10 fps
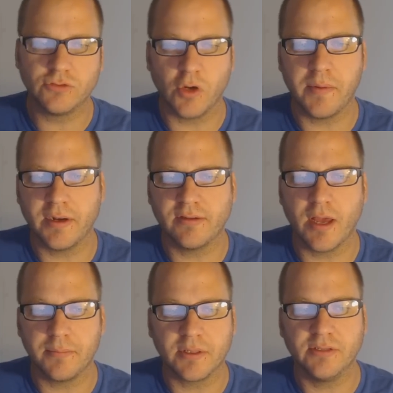short period of
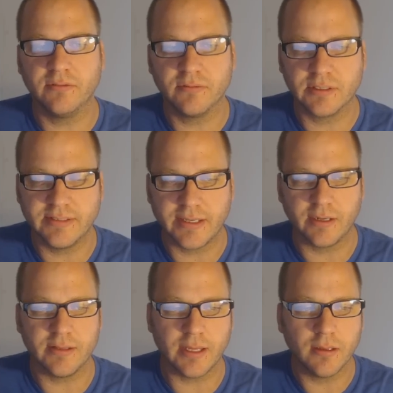time could take
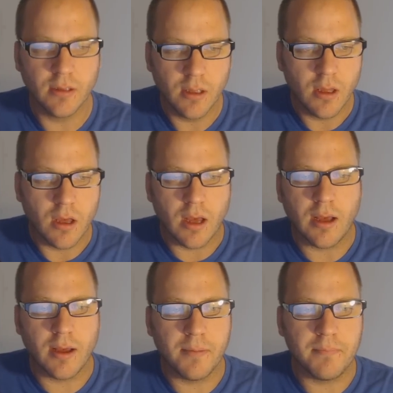care of that.
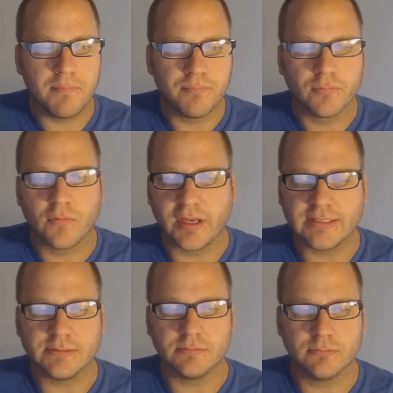I
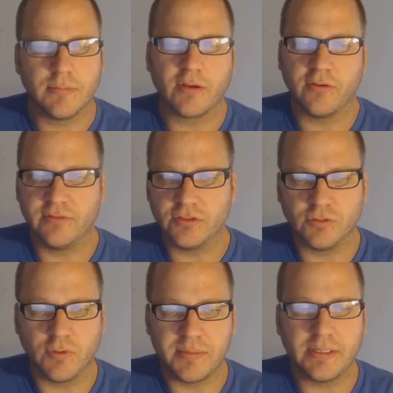guess
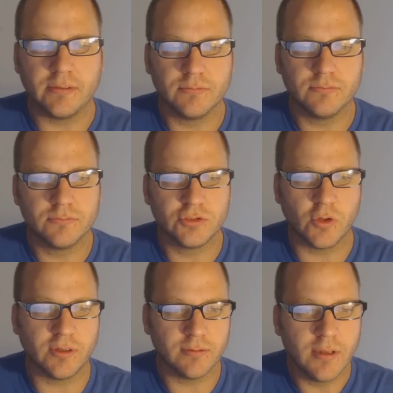microevolution would be
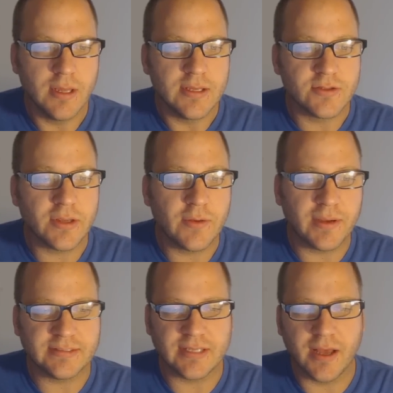short. So
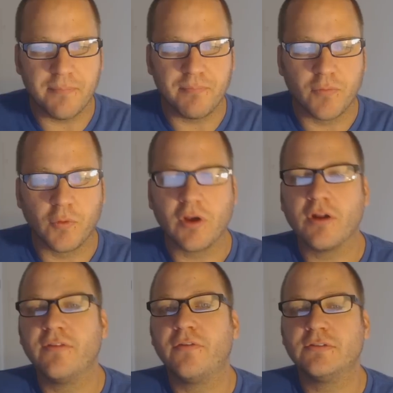anyways,
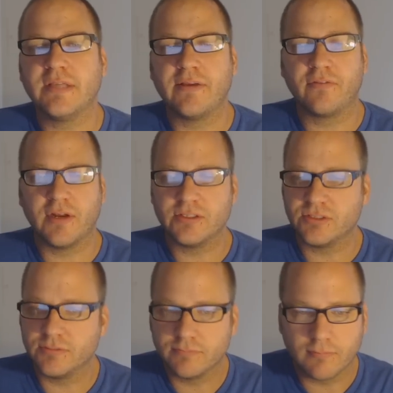regarding the food staying
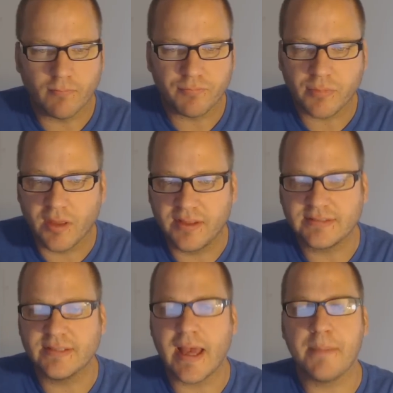fresh, they
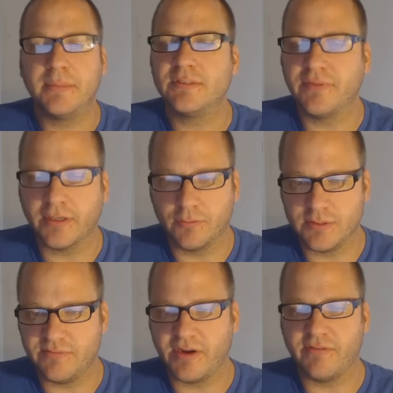said the atmosphere
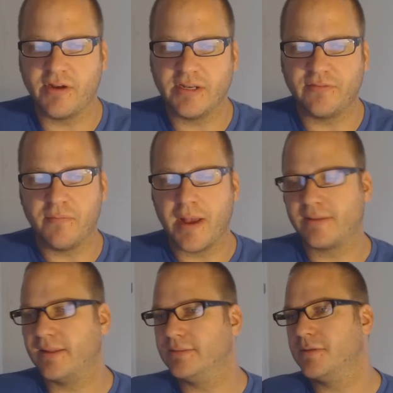was very, very different
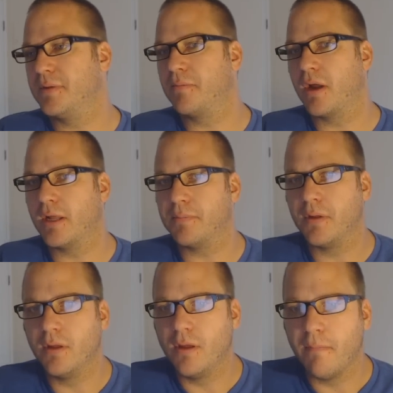back then. Somebody brought up
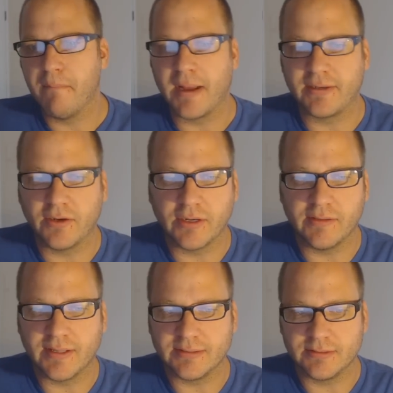bacteria,
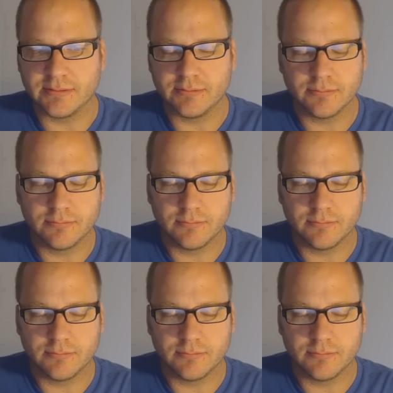and that's,